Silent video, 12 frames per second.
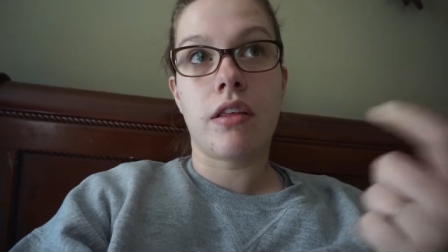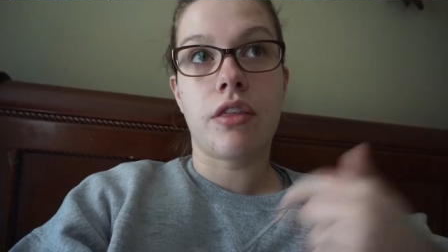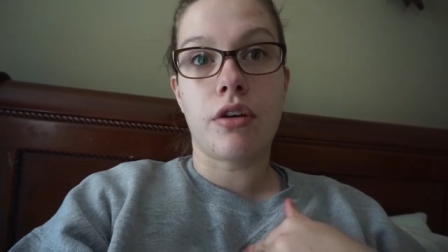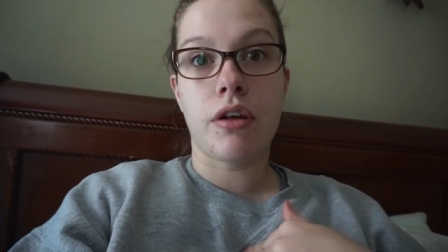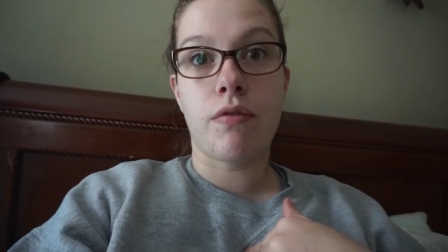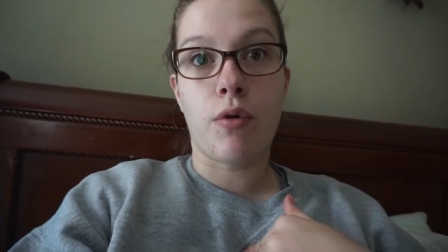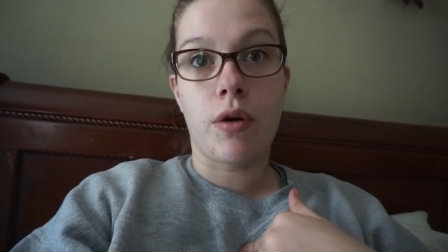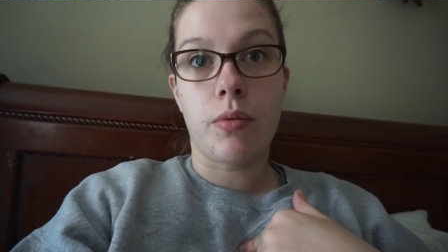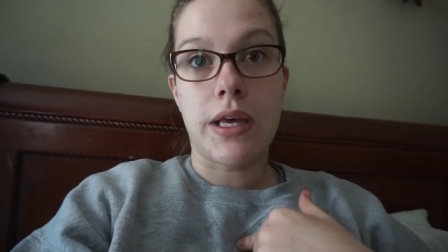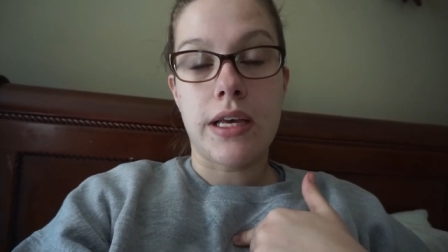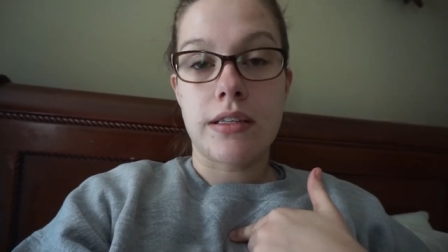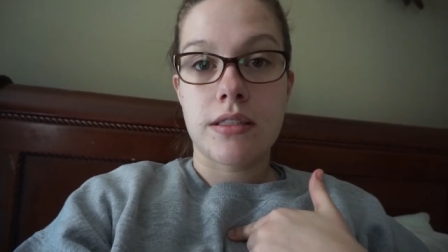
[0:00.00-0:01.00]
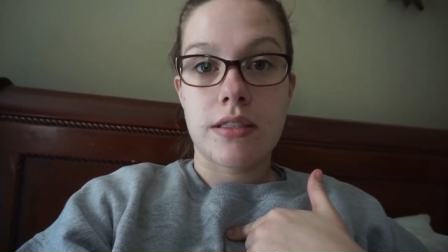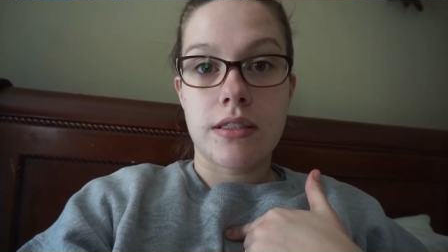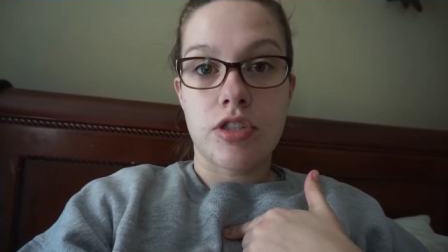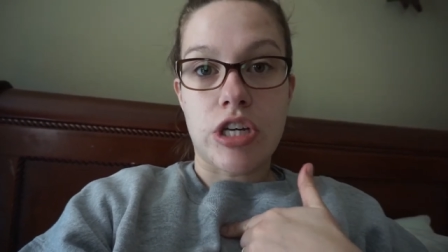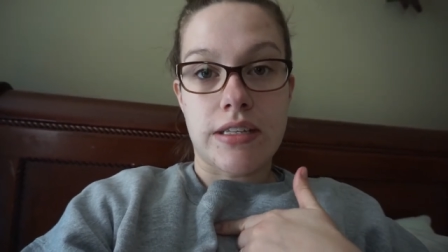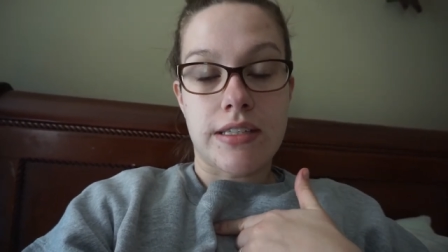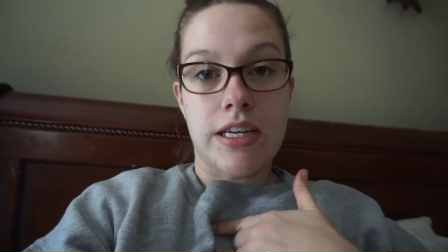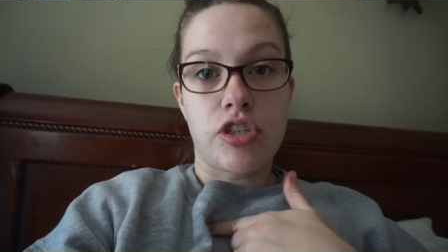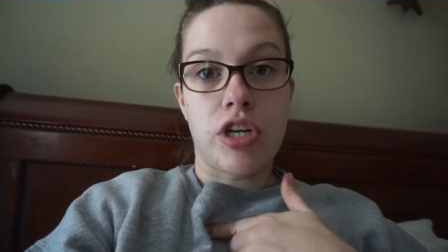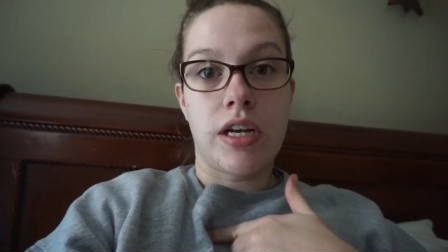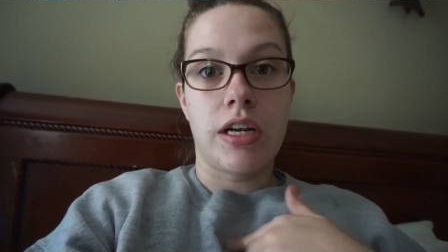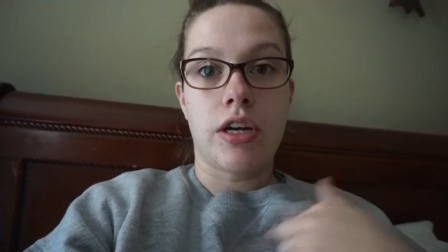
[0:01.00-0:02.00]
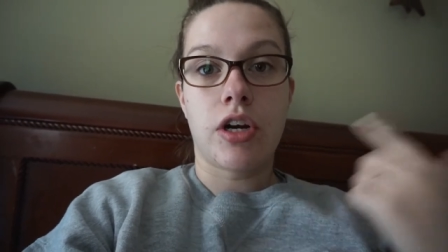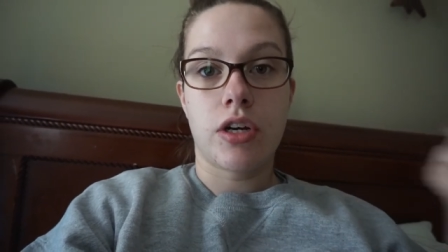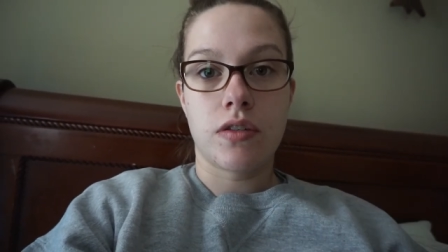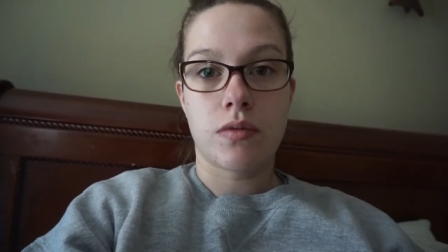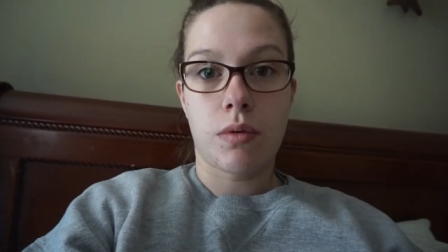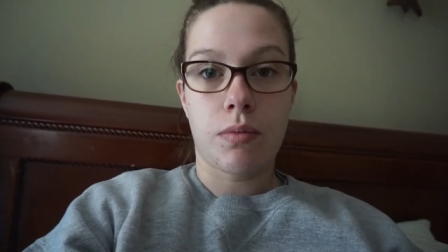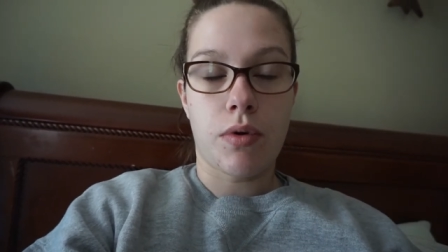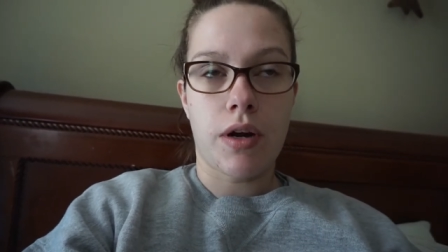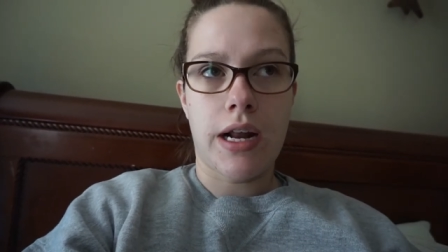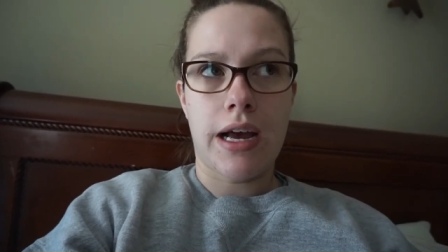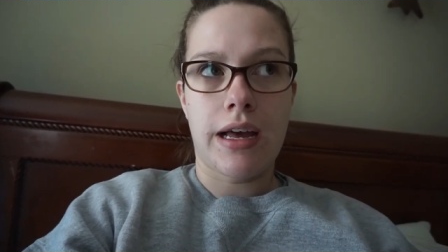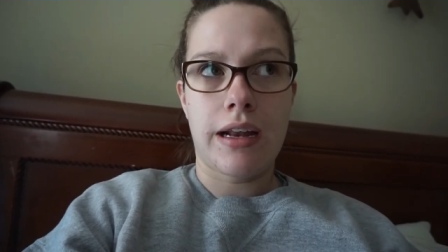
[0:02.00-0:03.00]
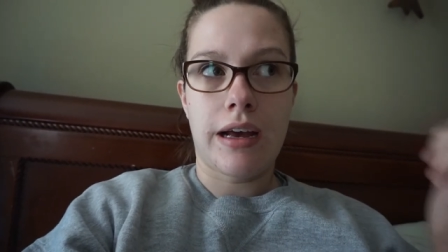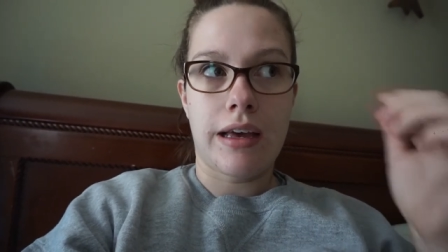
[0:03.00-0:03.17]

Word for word: 34 weeks gestation and hers were born at